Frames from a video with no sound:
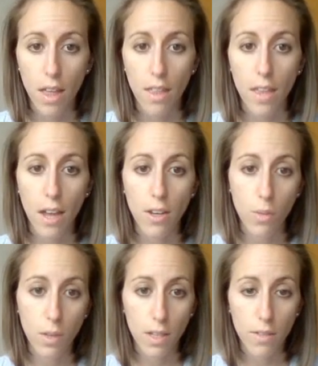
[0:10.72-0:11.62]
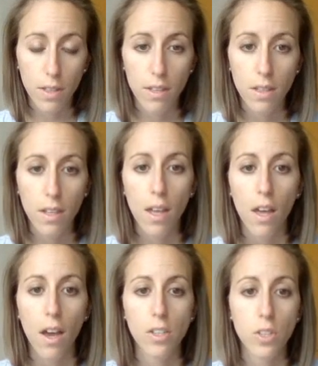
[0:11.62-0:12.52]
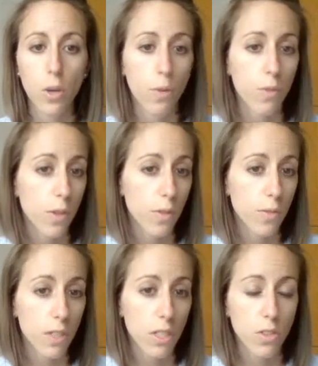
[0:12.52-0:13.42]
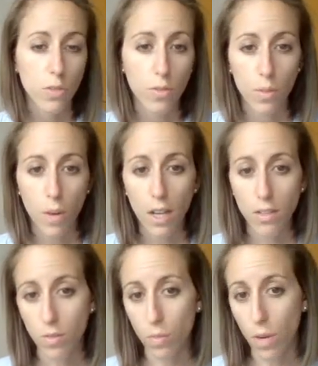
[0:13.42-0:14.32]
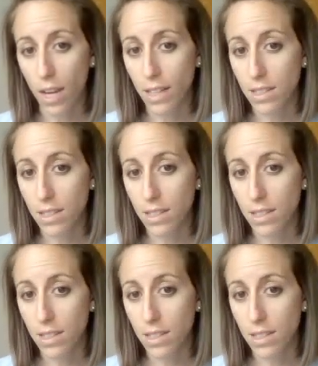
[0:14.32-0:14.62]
that you were given, so feel free to rewatch, rewind,